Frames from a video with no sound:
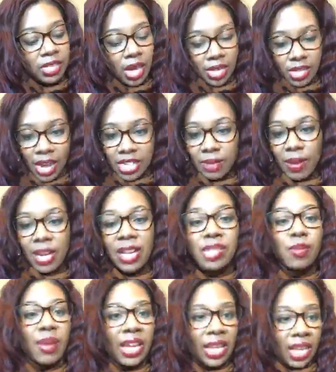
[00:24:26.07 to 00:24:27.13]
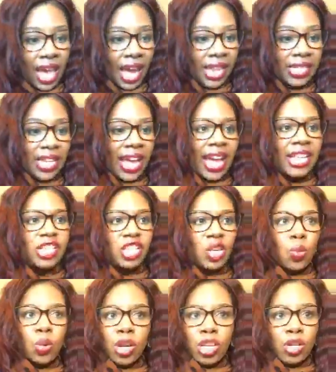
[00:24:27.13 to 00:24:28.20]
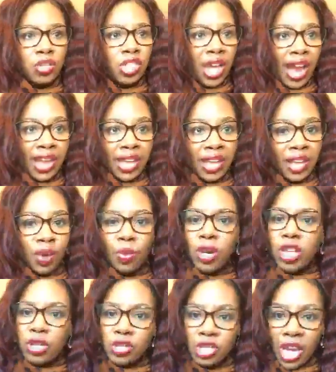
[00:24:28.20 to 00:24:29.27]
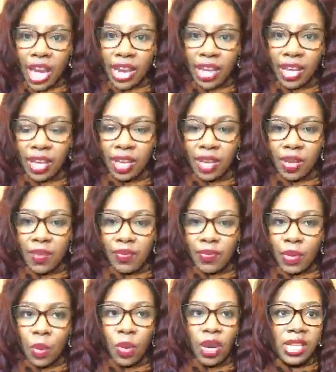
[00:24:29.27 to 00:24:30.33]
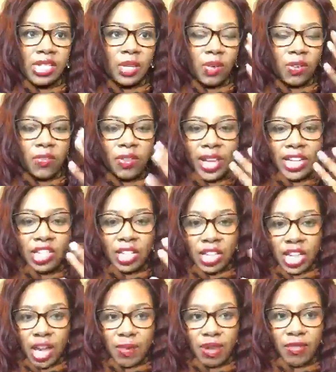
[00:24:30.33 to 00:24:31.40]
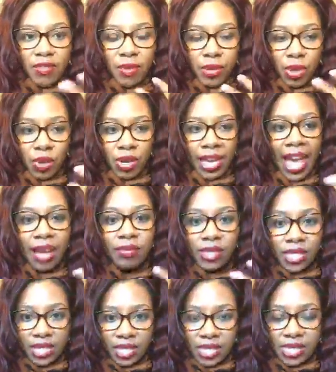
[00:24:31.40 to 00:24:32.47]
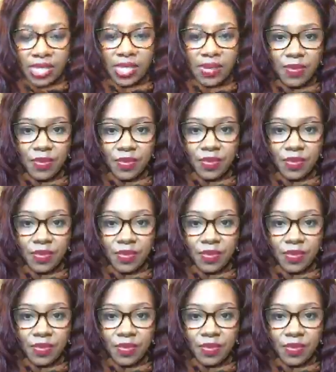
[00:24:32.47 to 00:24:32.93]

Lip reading: I talked about us being light and I ask you, what are you shining? What are you shining? What is the reflection coming from your countenance?